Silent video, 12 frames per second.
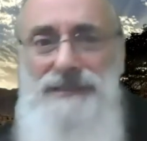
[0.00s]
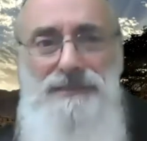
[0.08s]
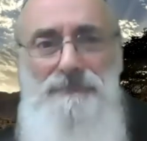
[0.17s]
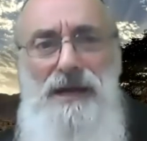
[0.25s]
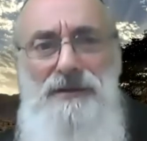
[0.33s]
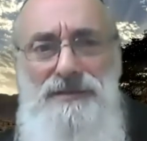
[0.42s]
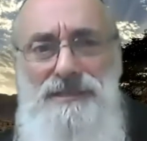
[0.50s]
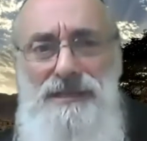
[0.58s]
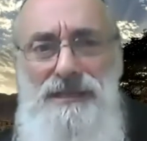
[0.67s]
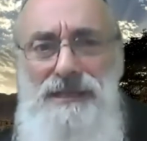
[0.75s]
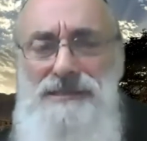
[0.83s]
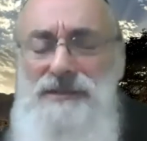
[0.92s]

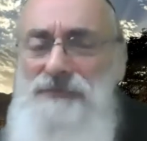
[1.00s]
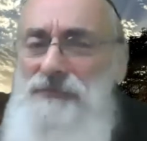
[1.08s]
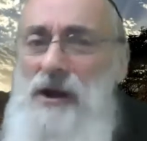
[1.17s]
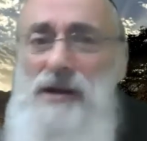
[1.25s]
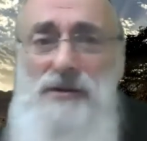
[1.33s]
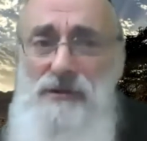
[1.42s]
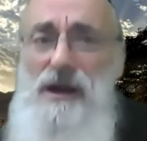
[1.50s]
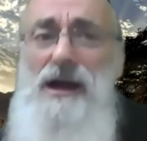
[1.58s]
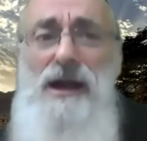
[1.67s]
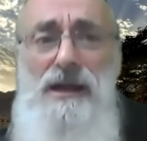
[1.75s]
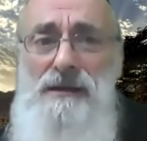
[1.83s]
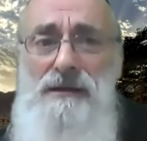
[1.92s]
democracy, that's a far
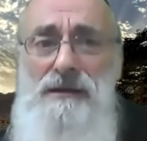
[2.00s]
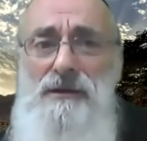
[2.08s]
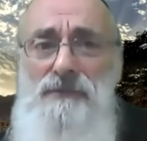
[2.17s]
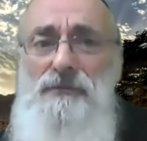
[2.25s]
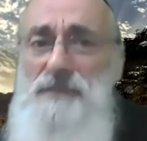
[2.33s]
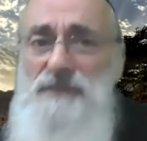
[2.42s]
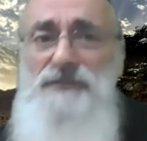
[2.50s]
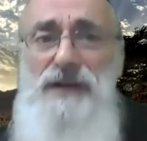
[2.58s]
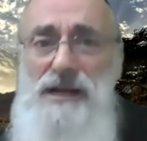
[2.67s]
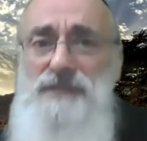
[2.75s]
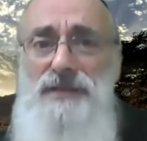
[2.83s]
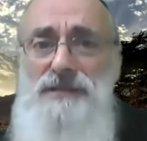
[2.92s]
cry from
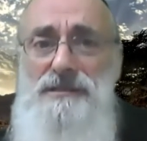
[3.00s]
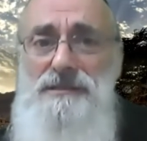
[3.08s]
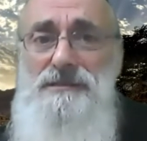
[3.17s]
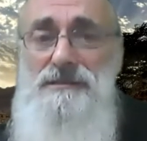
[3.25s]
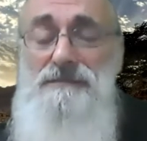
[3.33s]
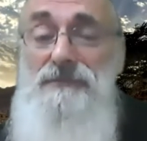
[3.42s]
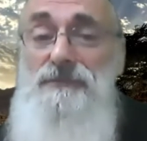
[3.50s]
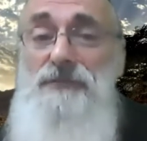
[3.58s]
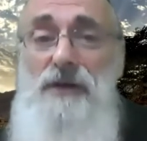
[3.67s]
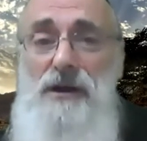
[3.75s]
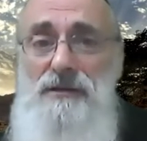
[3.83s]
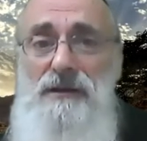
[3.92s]
divine justice,
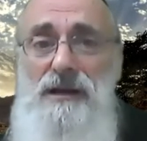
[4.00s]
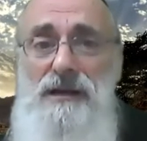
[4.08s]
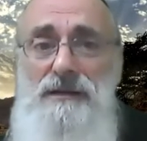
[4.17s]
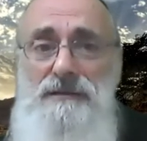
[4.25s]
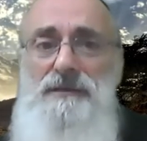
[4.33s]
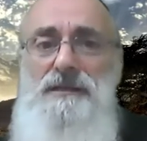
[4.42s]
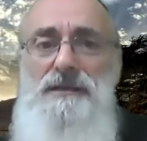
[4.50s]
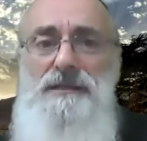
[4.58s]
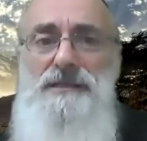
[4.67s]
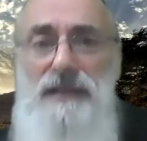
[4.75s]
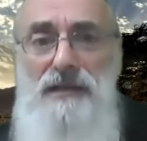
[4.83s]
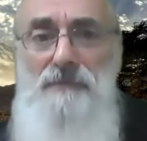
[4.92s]
far cry.
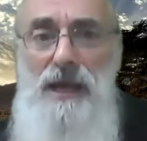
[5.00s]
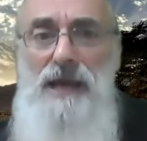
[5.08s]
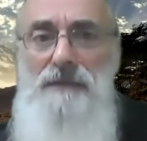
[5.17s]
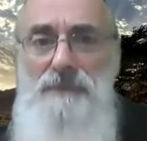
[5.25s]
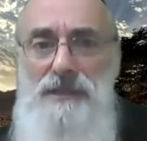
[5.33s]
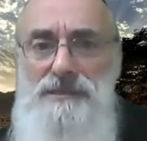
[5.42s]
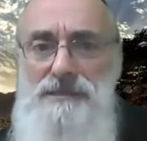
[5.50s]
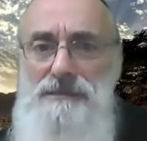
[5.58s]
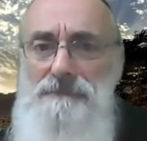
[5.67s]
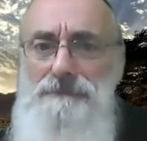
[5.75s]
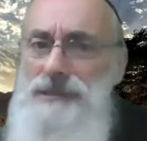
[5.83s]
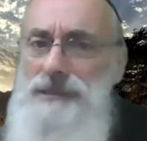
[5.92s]
Ten Commandments
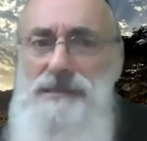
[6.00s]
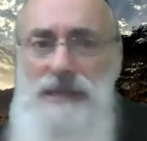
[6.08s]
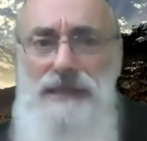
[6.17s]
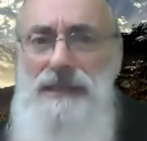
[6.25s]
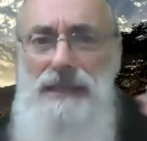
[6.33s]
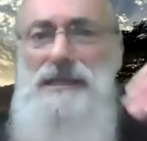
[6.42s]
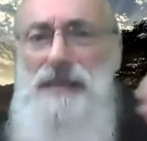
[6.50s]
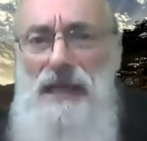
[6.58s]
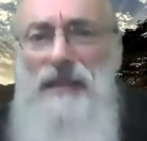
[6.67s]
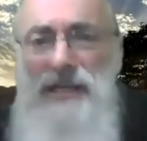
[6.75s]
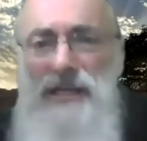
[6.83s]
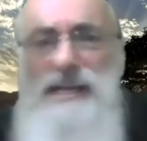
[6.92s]
is, that, that,
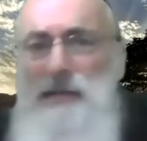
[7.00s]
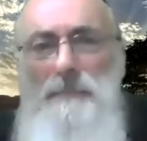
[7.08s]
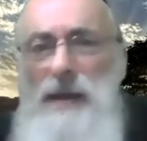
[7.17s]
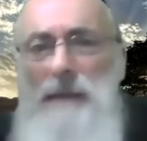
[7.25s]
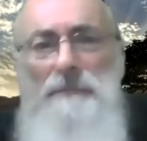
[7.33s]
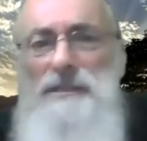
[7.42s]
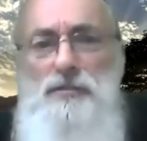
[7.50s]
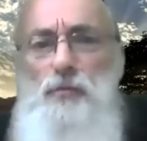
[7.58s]
that, Ten Commandments